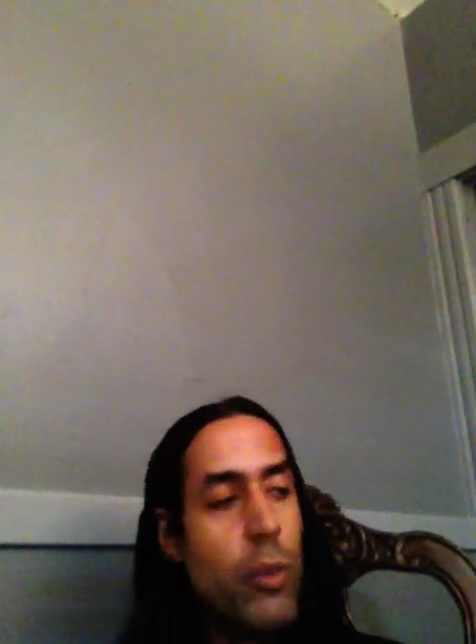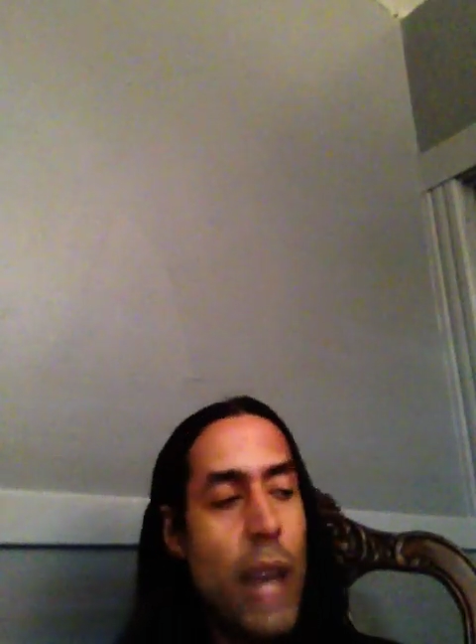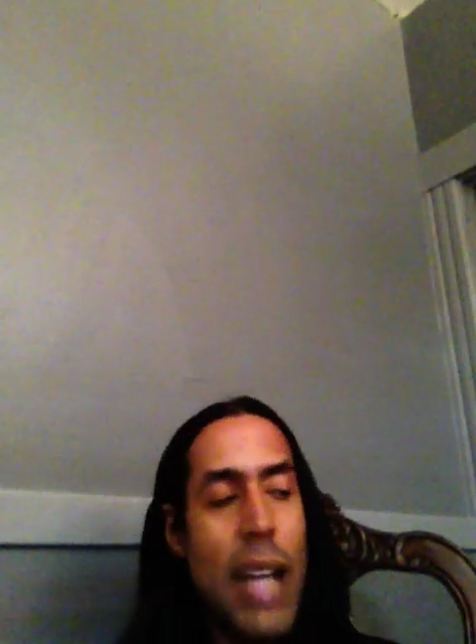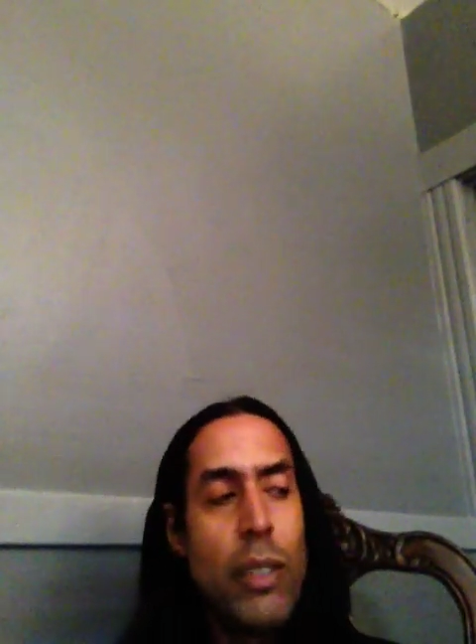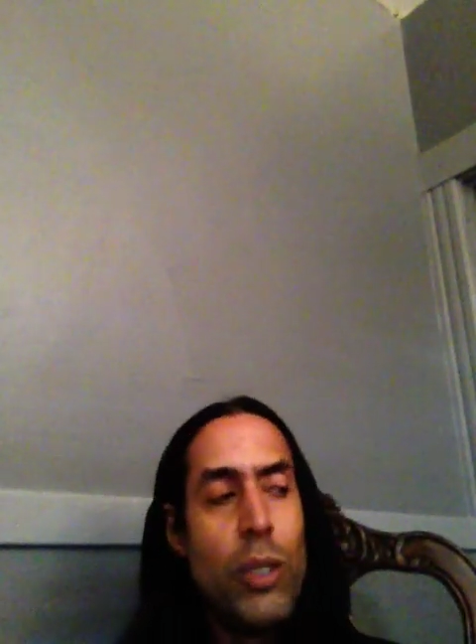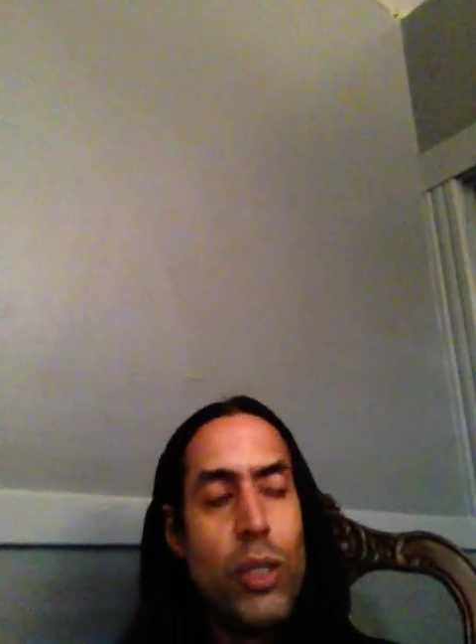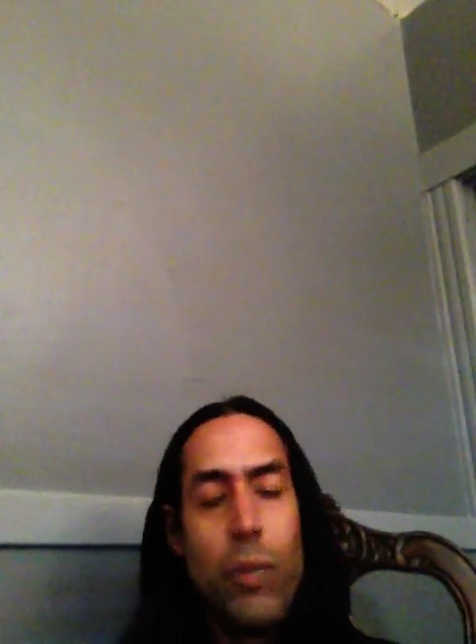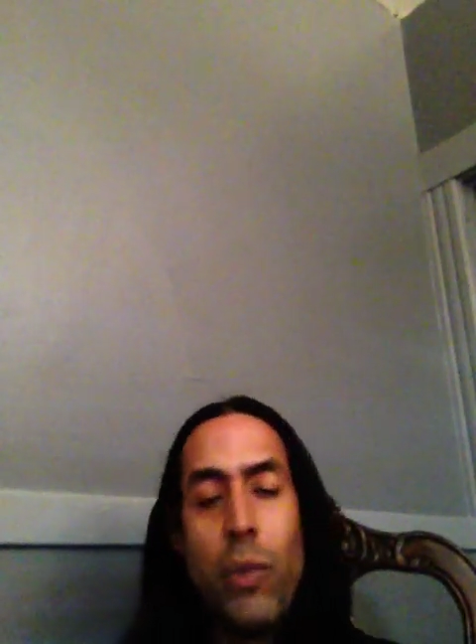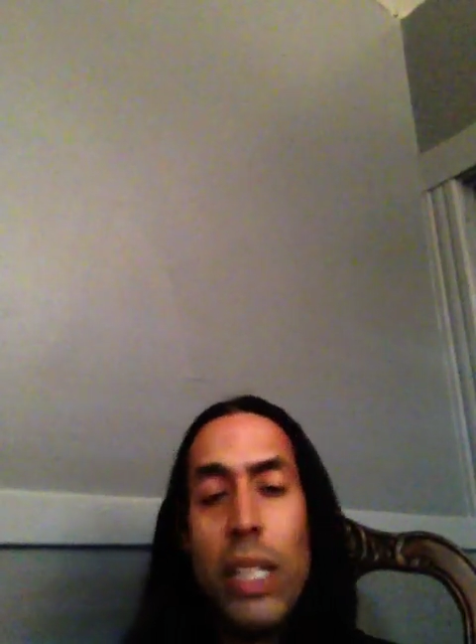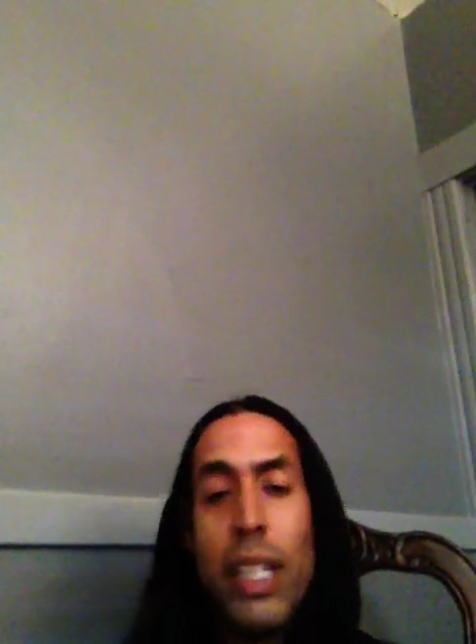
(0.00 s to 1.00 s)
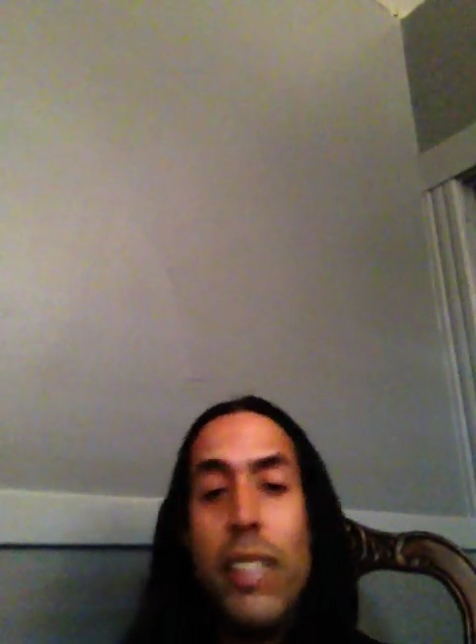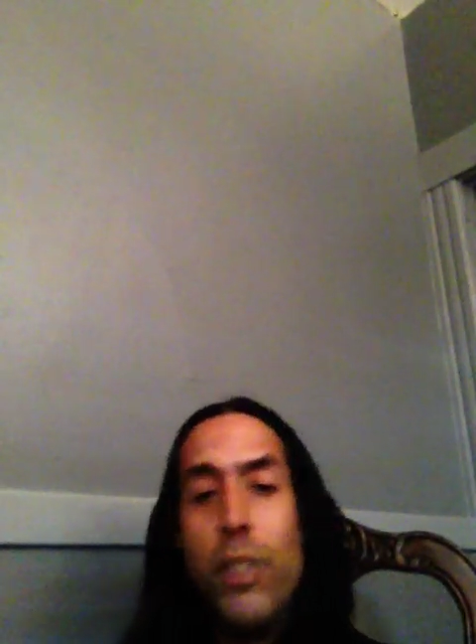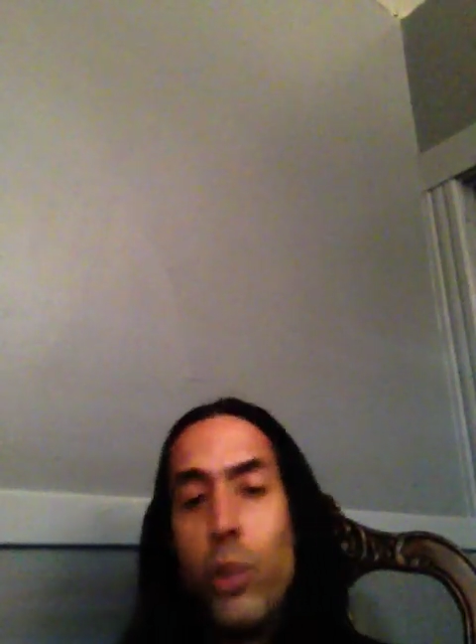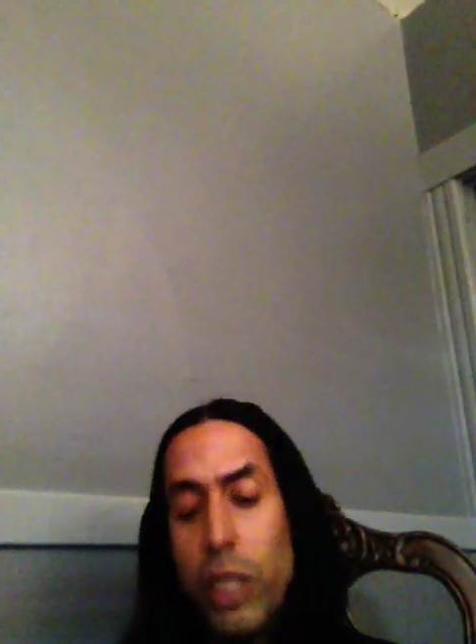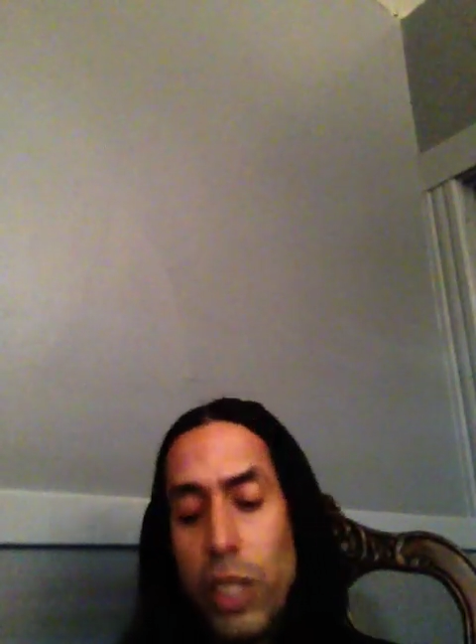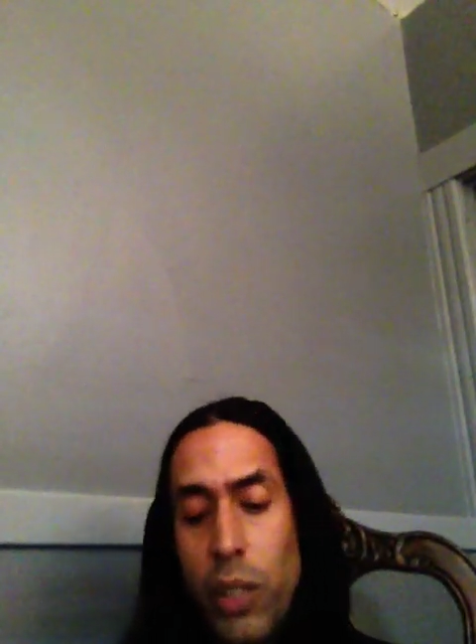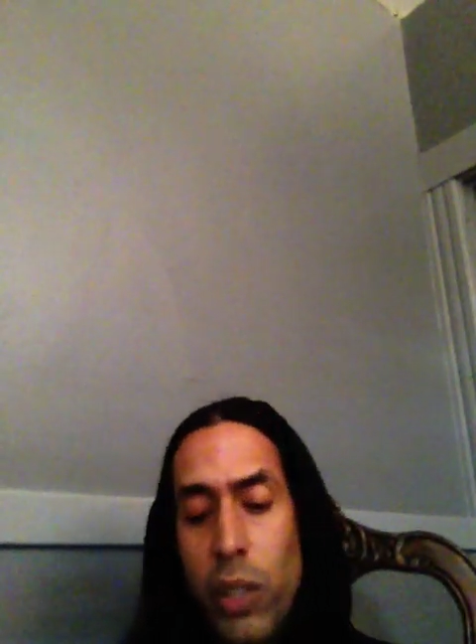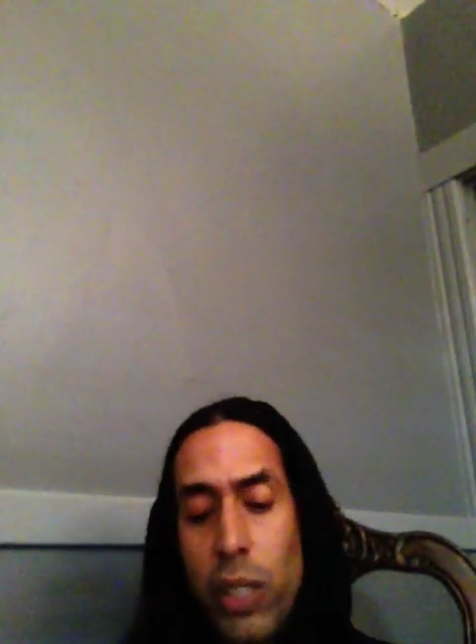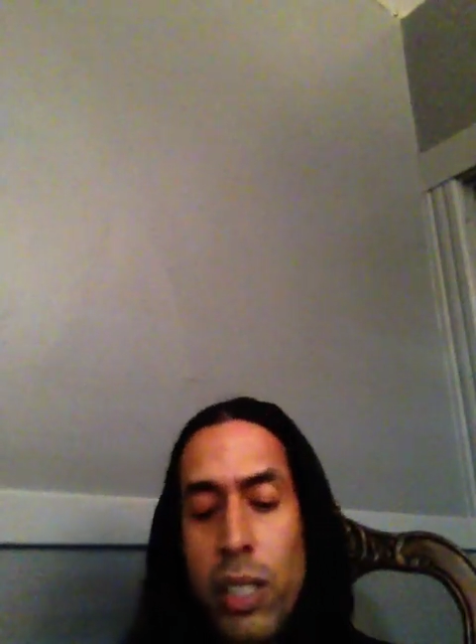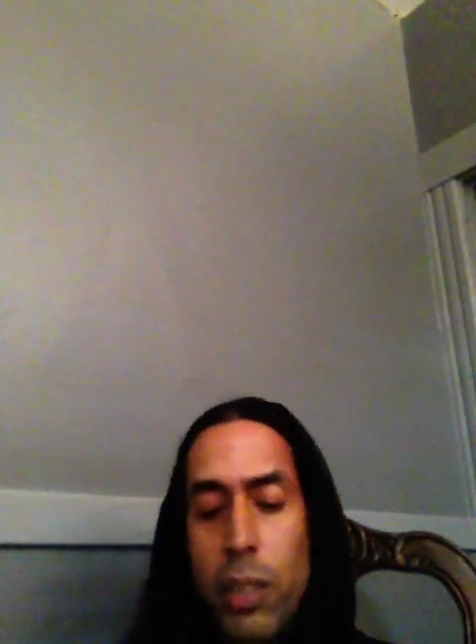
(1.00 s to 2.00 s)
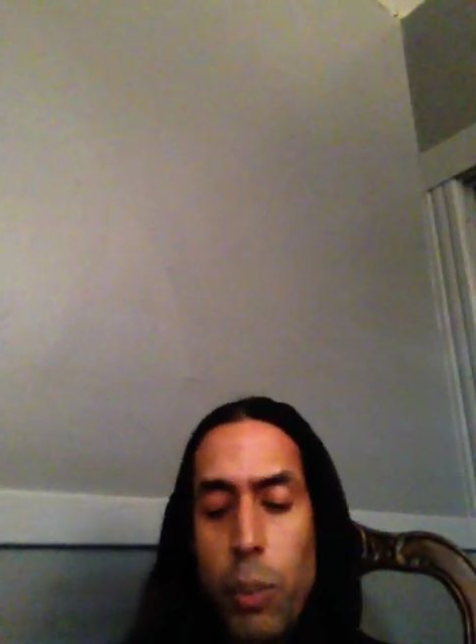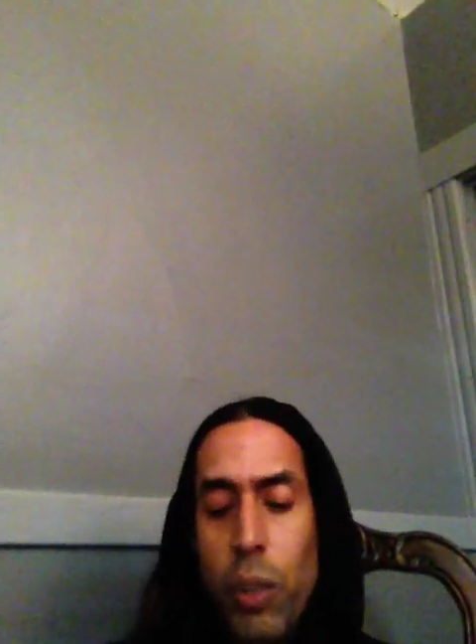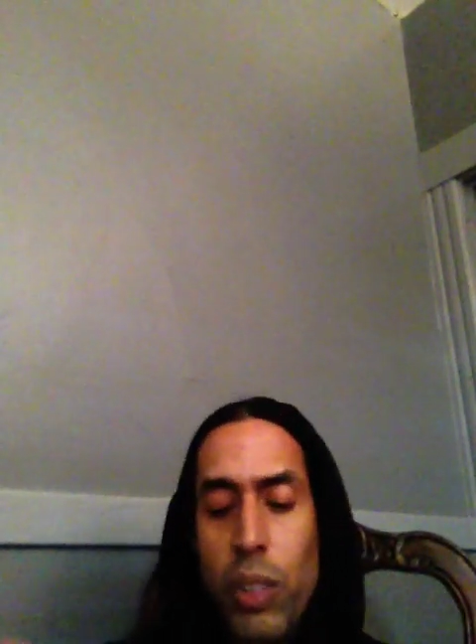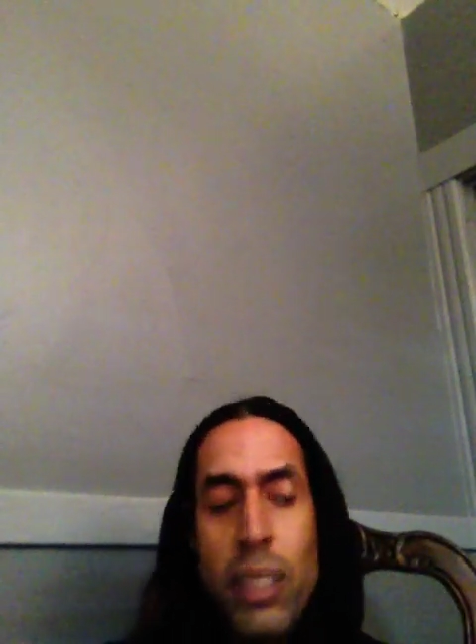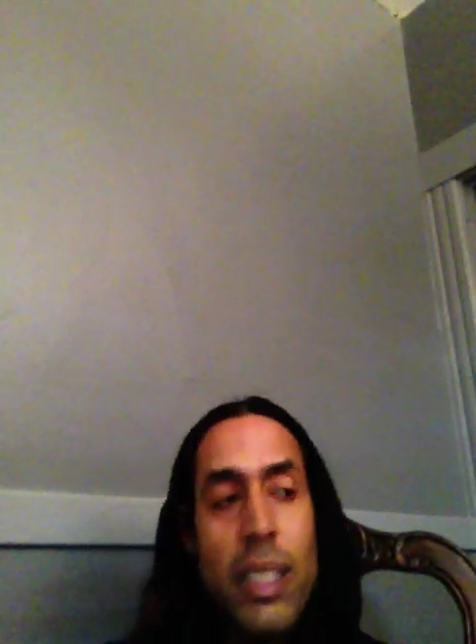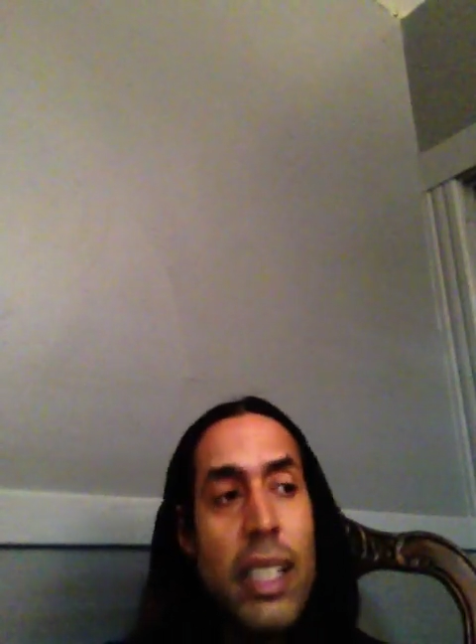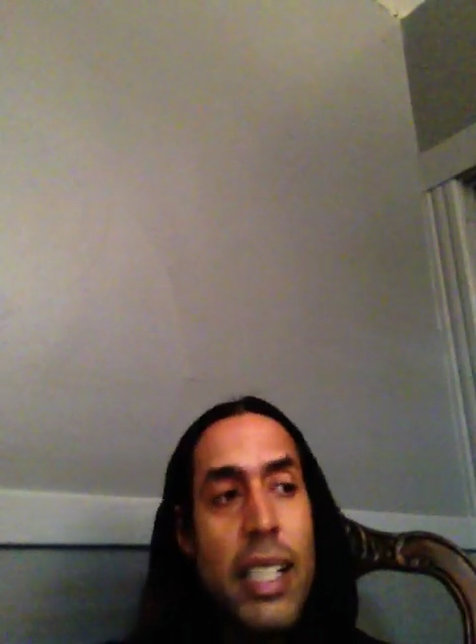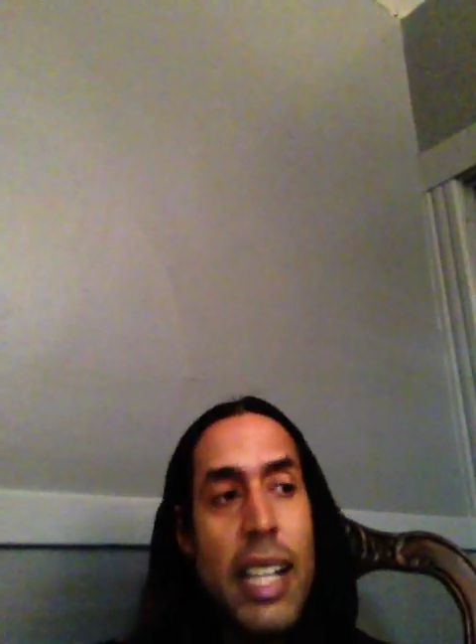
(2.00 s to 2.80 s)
factors feed into each other, and the person,